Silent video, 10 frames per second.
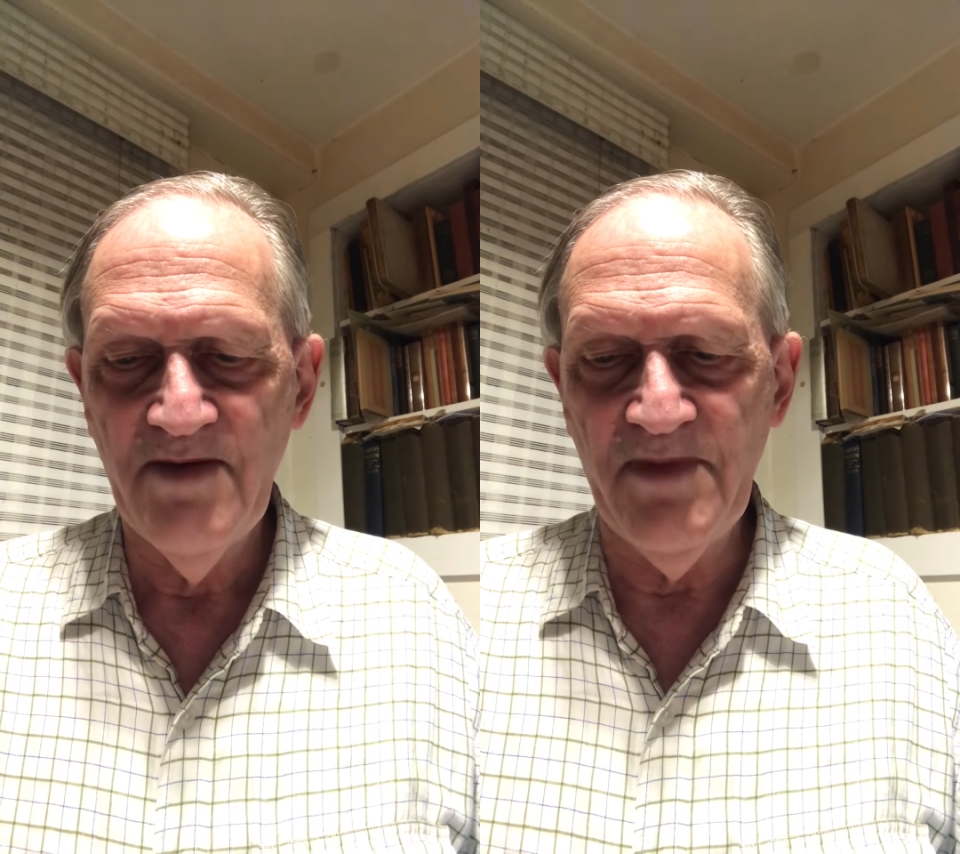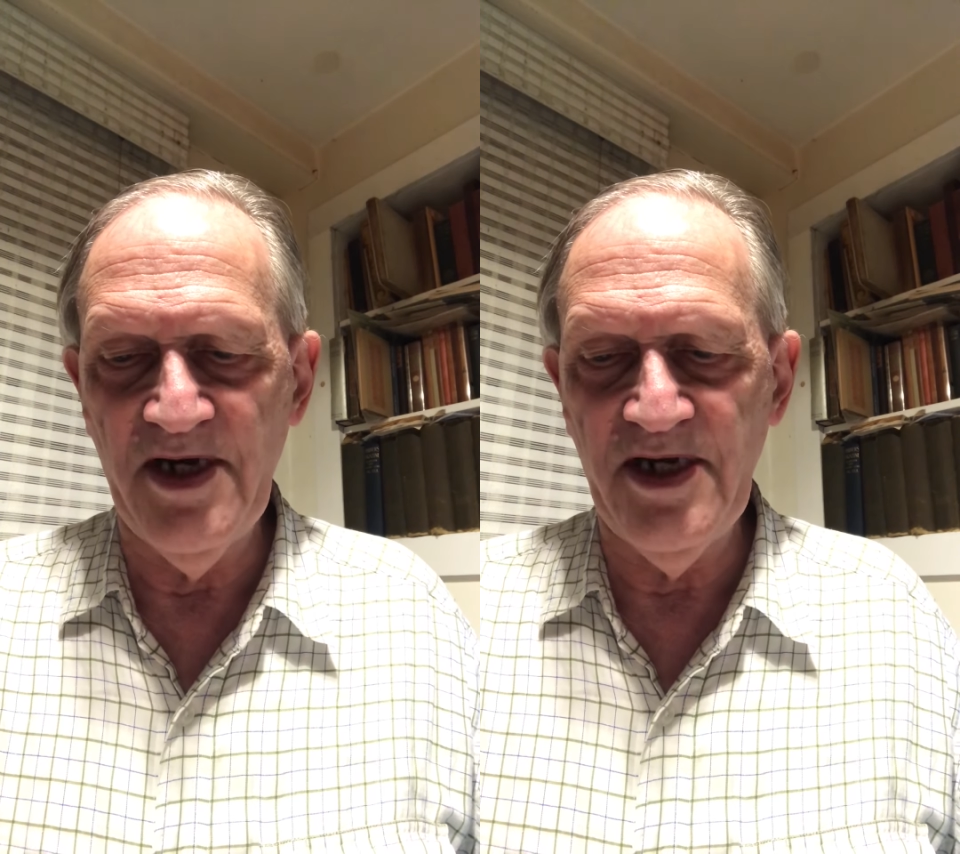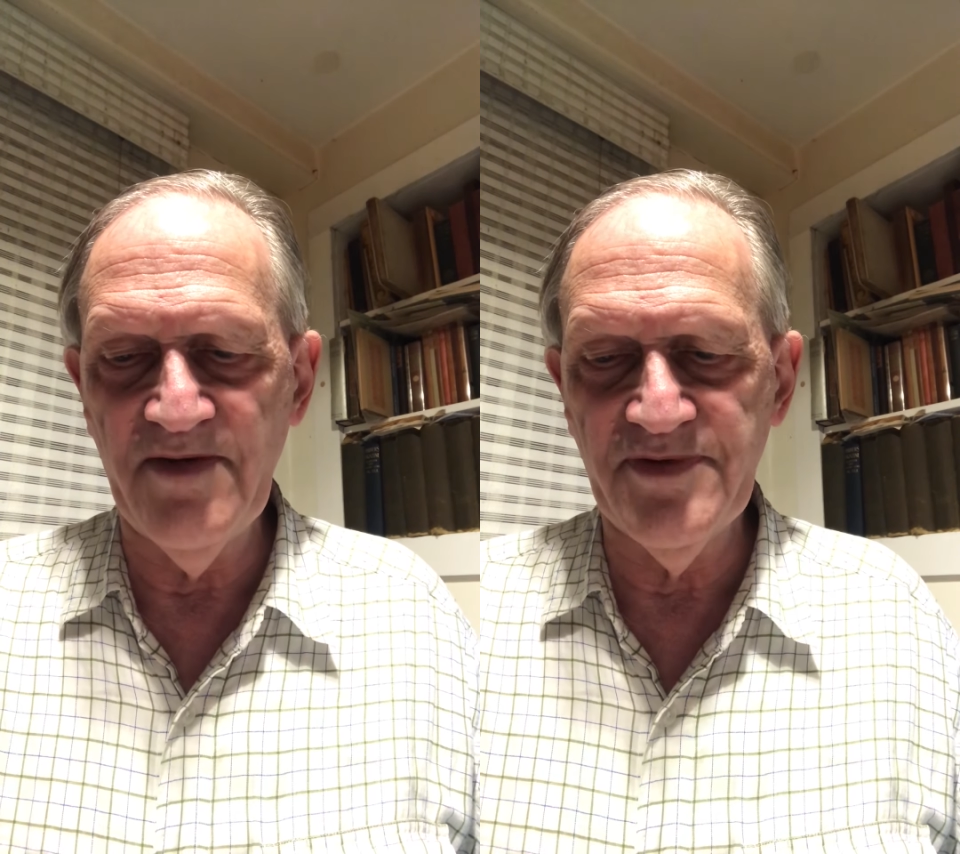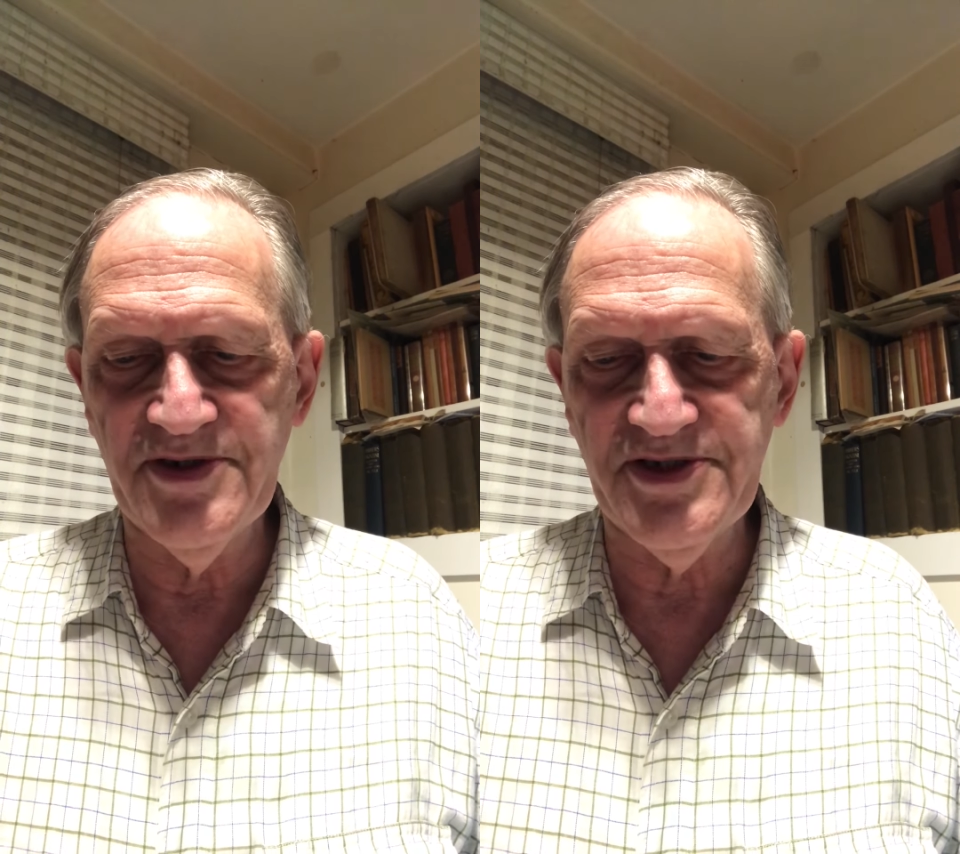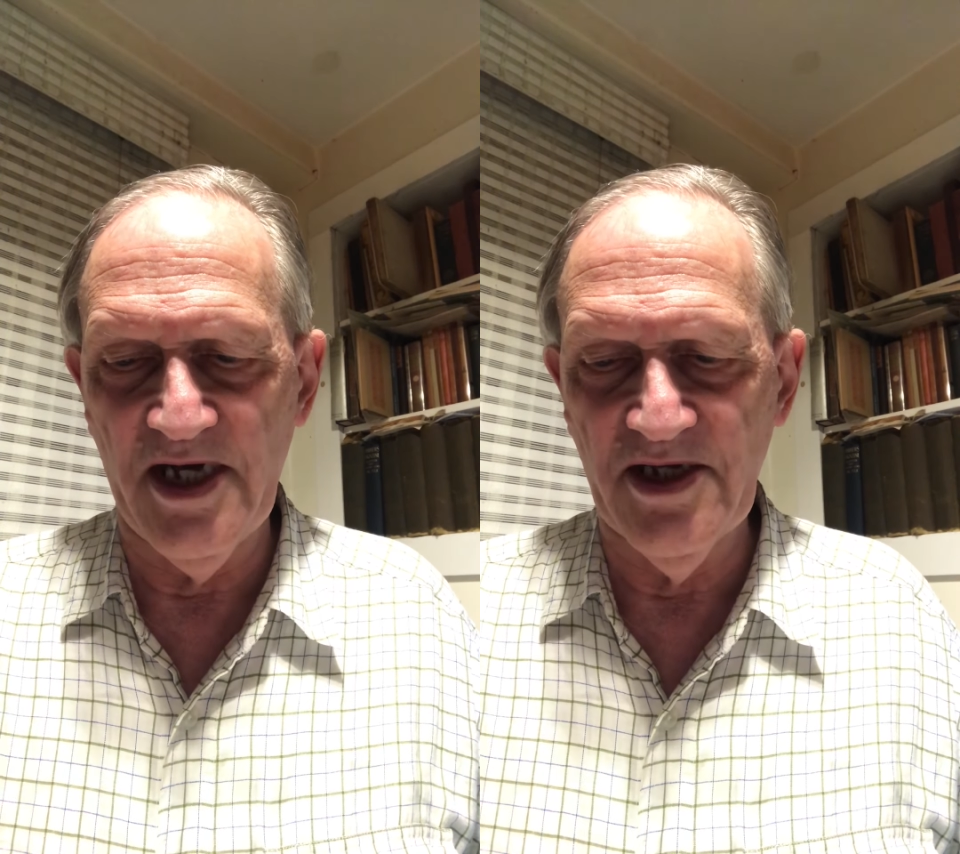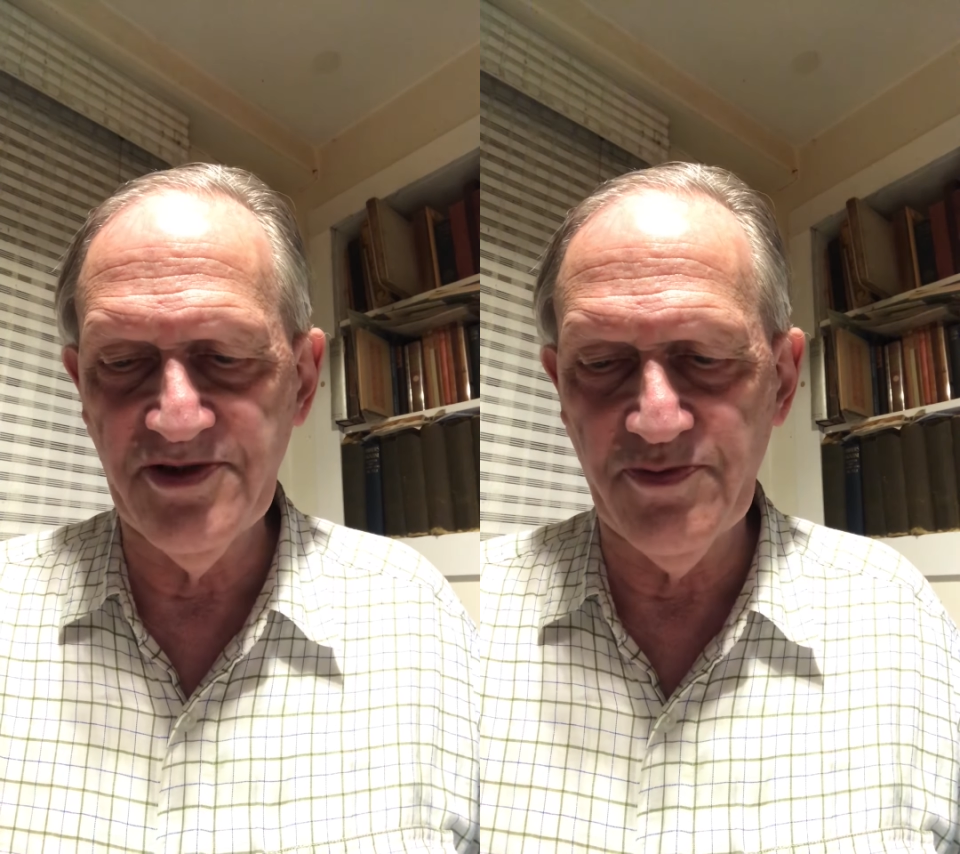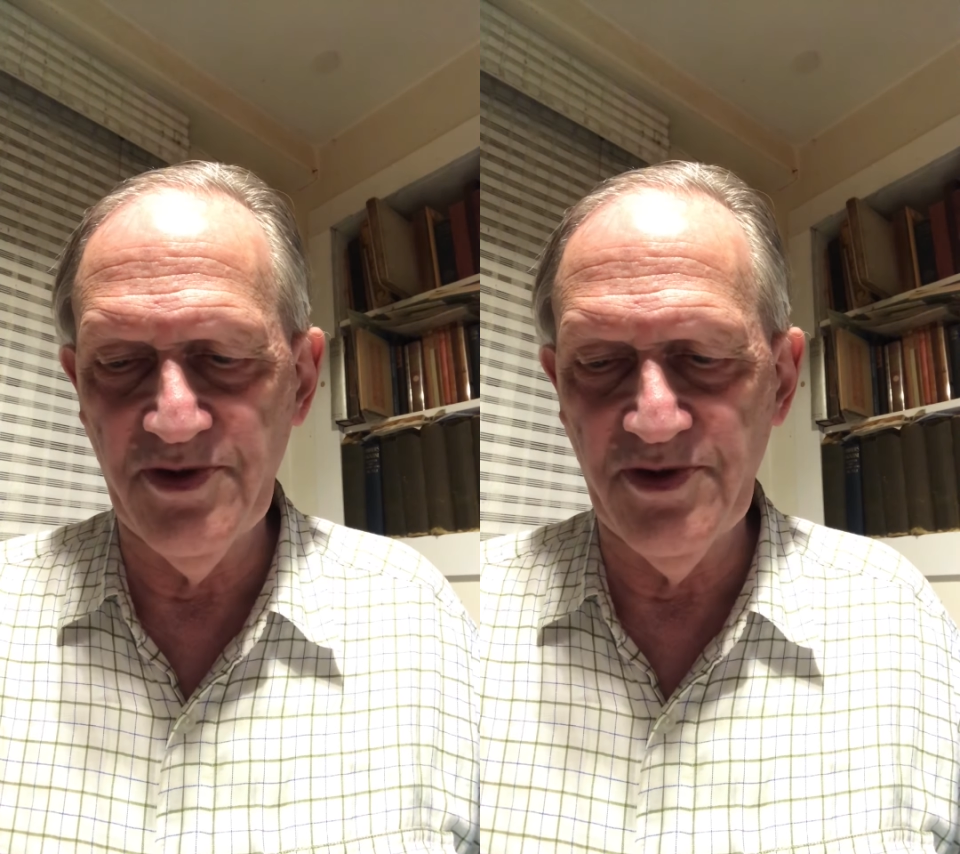Many of the cells were